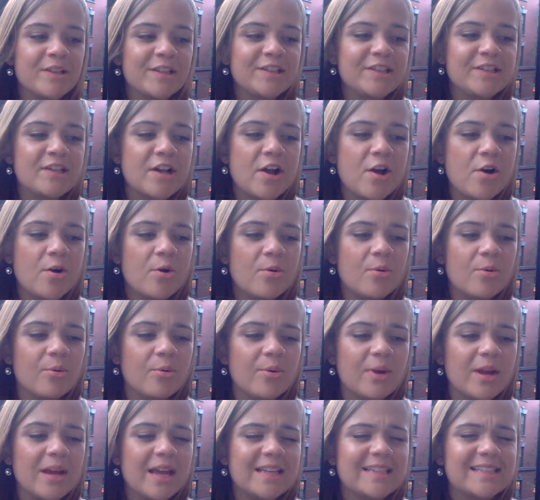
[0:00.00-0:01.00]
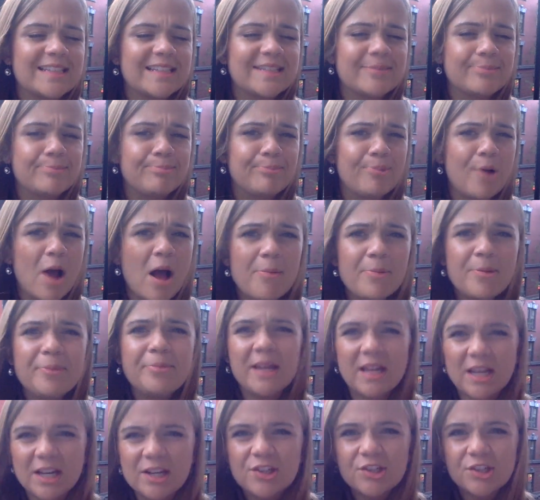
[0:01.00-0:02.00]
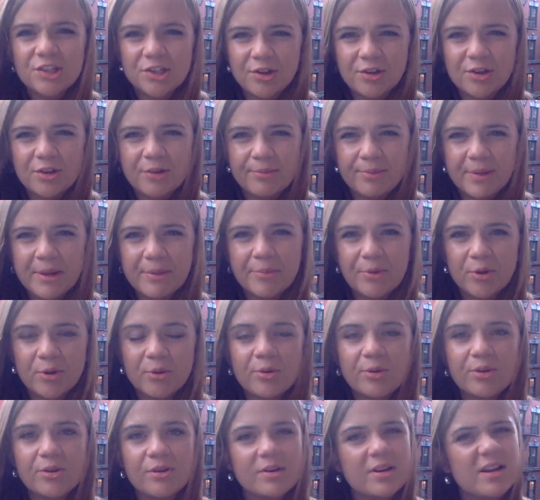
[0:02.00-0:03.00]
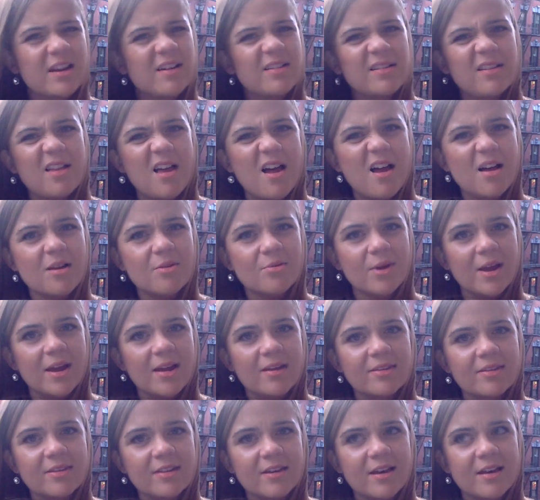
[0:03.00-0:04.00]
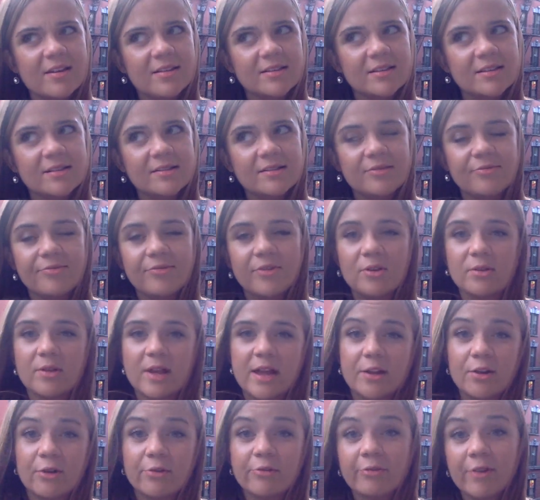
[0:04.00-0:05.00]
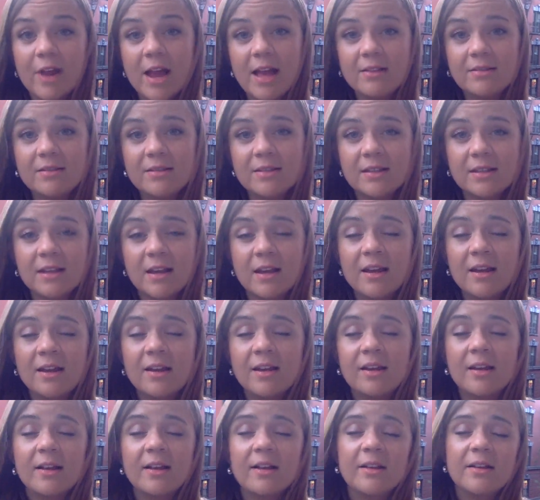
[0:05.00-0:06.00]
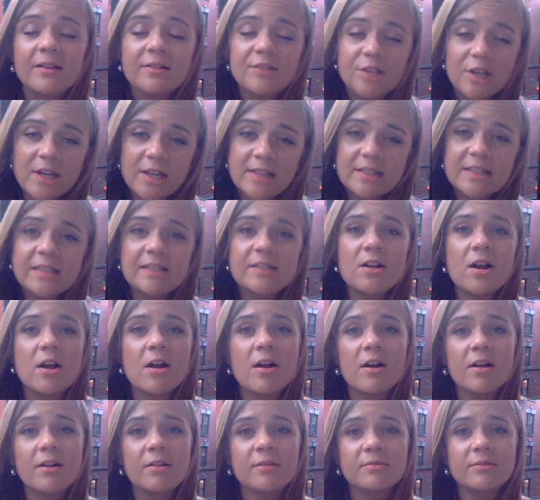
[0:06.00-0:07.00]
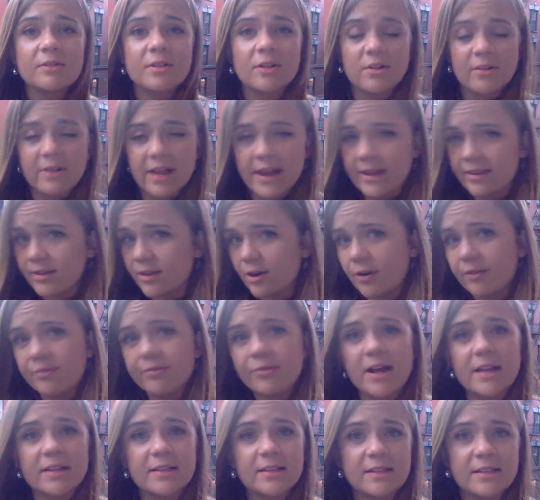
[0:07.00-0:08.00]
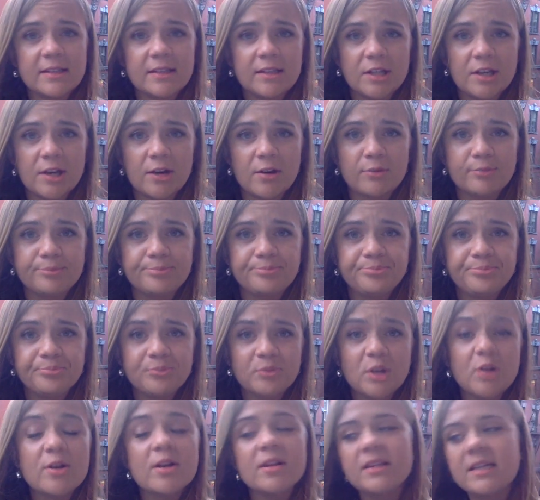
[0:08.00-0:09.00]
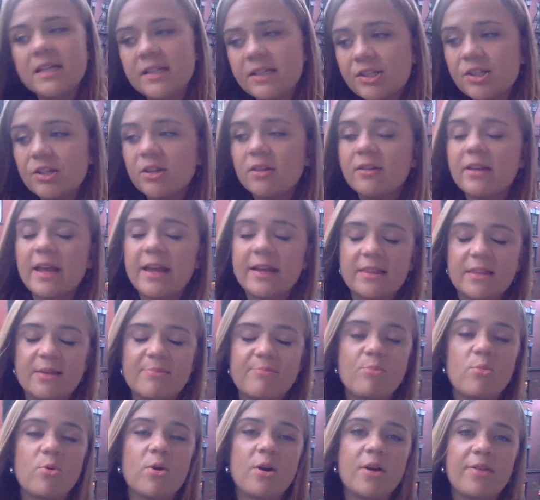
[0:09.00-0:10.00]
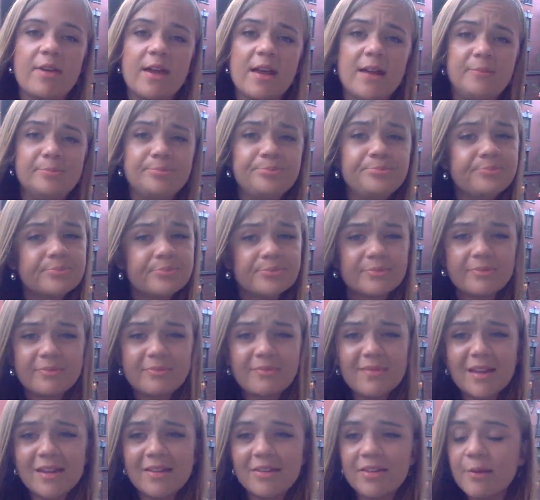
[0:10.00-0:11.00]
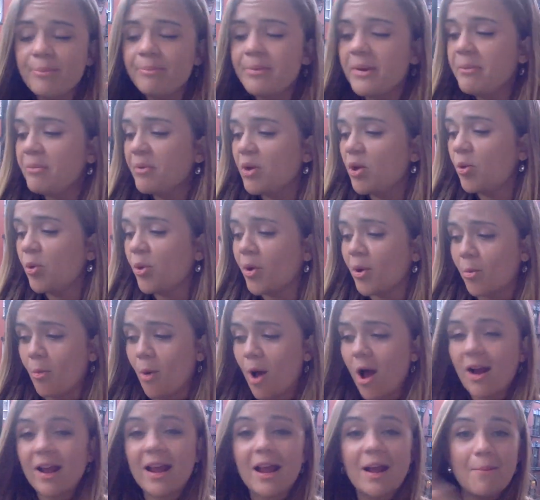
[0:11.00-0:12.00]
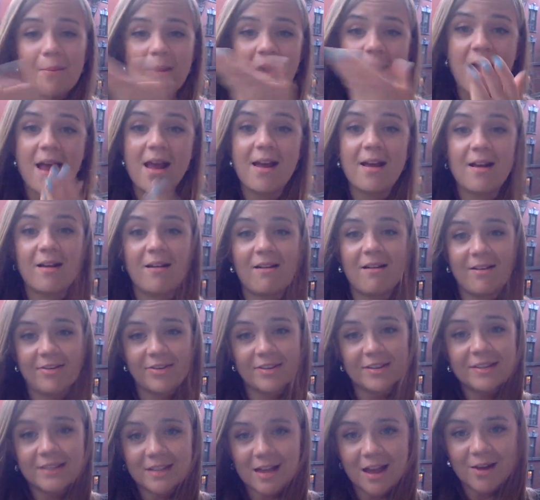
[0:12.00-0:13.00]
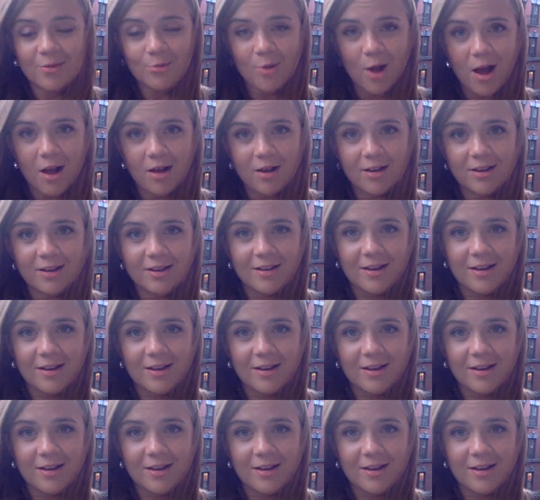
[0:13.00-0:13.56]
So it's probably going to show you people who you'd get along with, because if you like your friends, chances are you'll like their friends too. Or at least you'll like them more than the people who are walking by on the sidewalk,